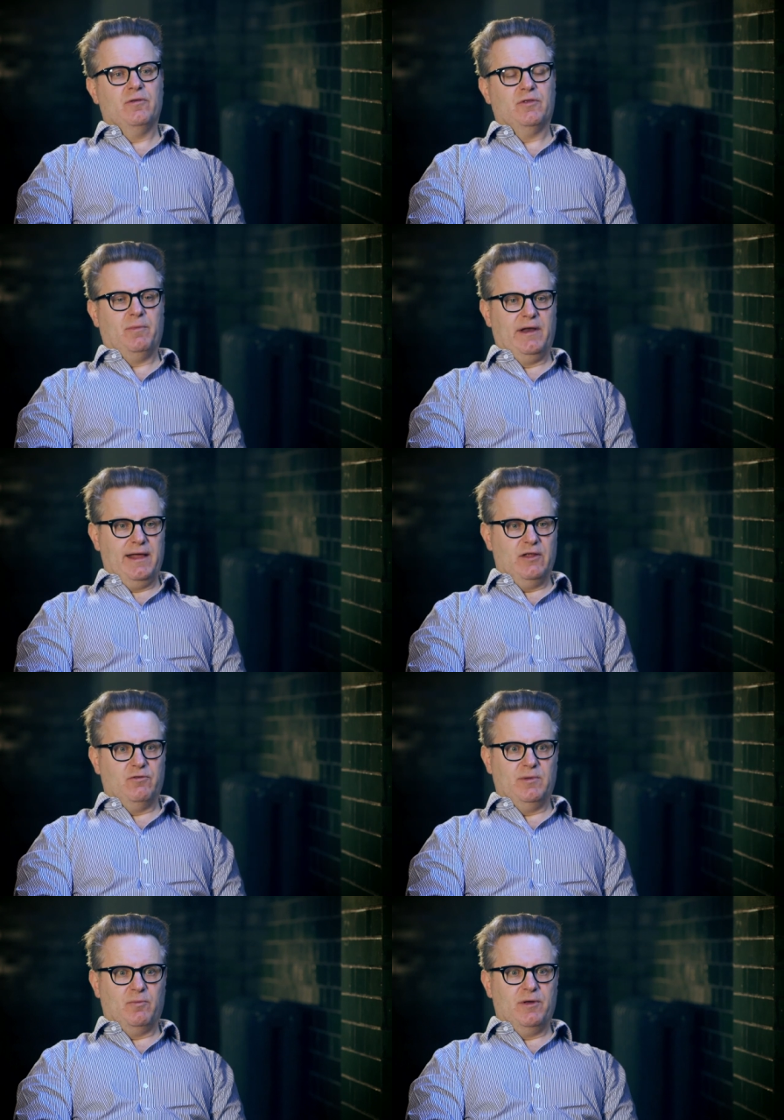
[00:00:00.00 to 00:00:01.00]
The plays
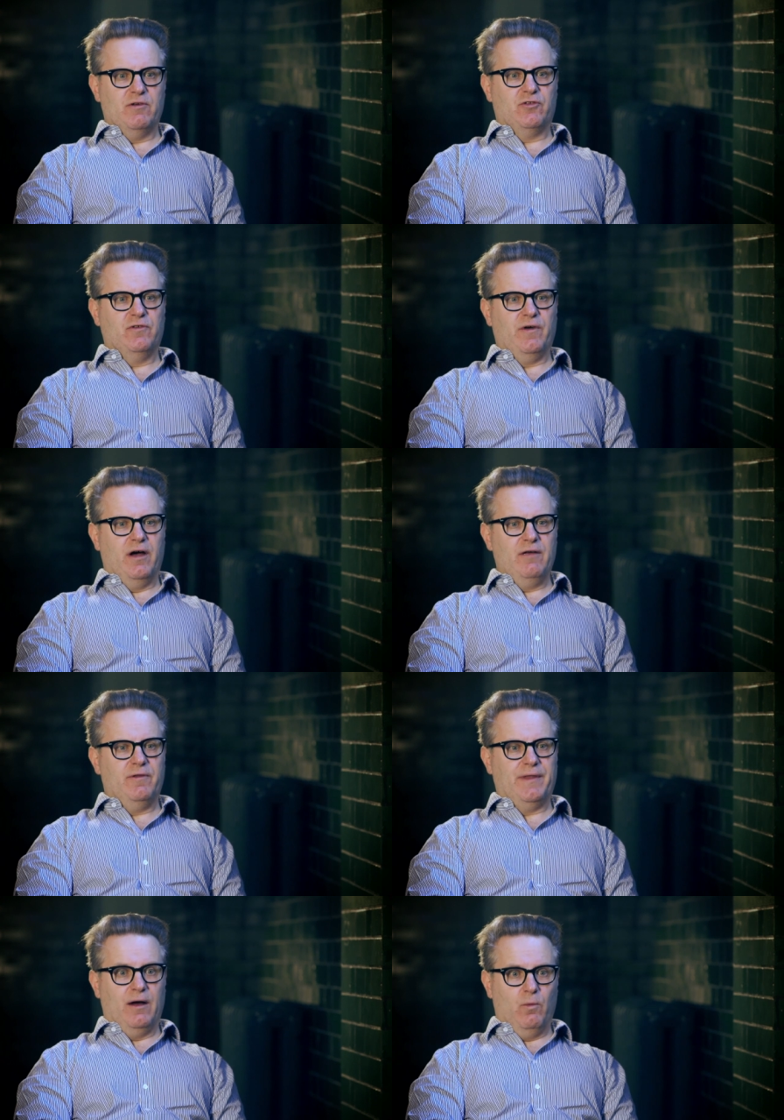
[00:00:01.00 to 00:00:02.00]
from this period survive,
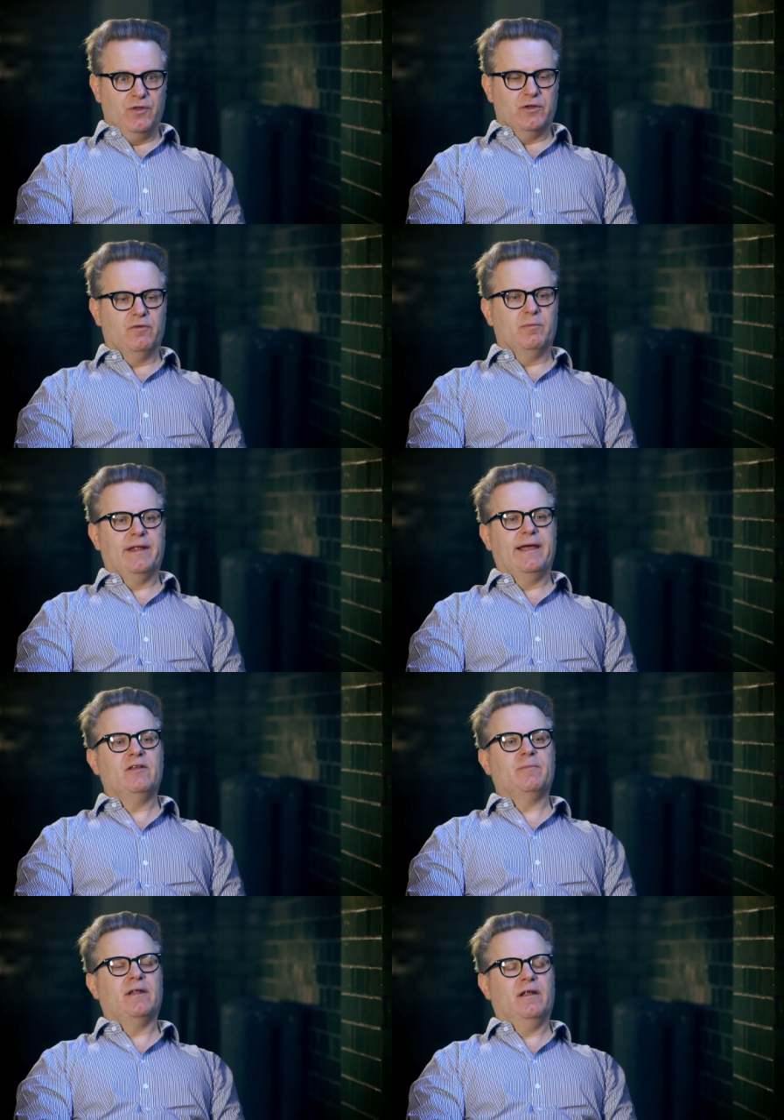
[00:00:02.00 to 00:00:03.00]
and they are wonderful
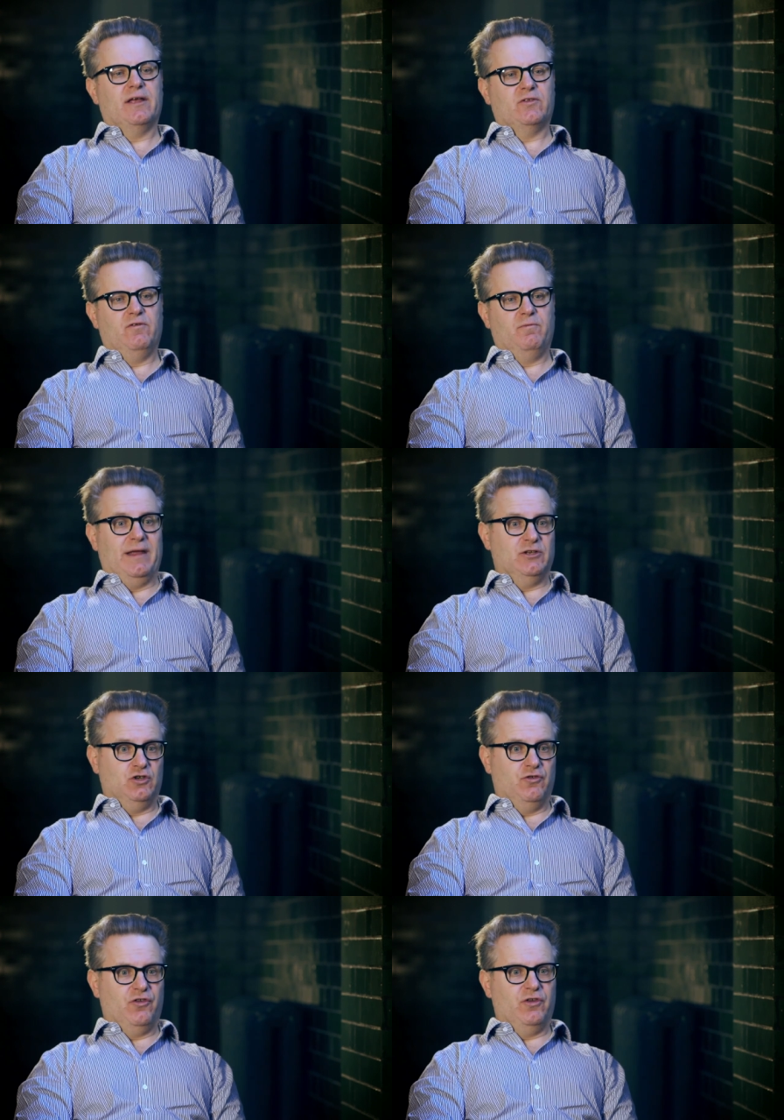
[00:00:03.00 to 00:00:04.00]
plays by the likes of Ben
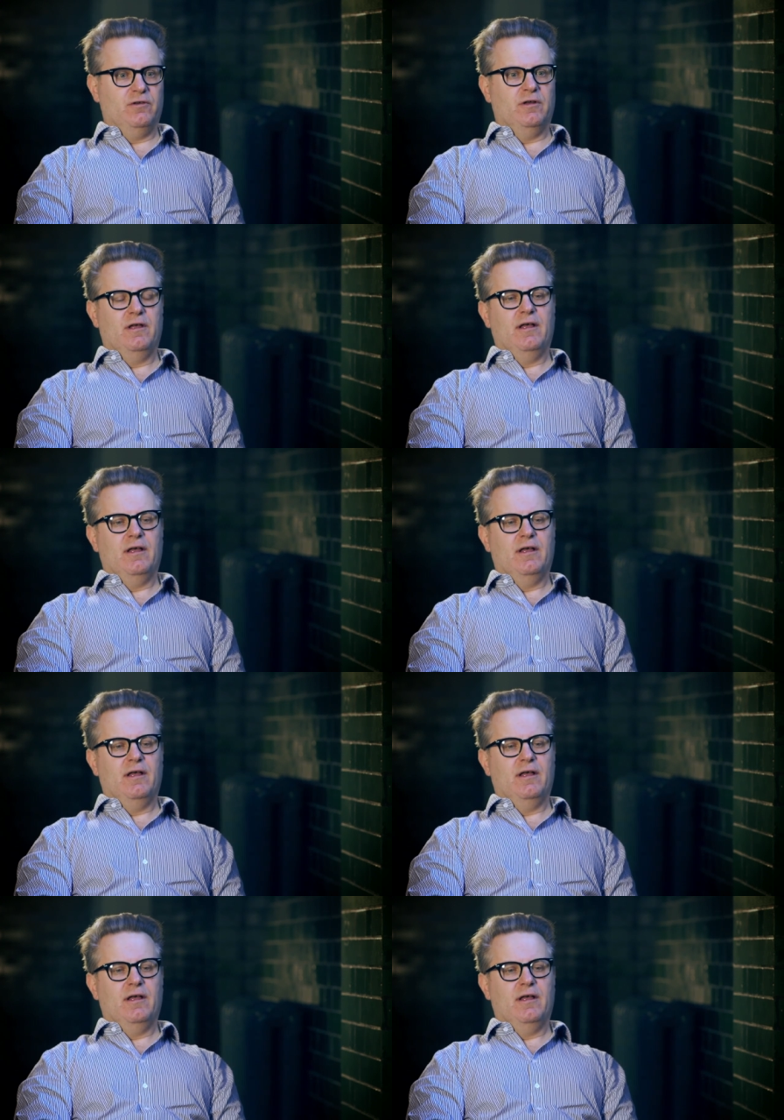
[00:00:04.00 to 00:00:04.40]
Jonson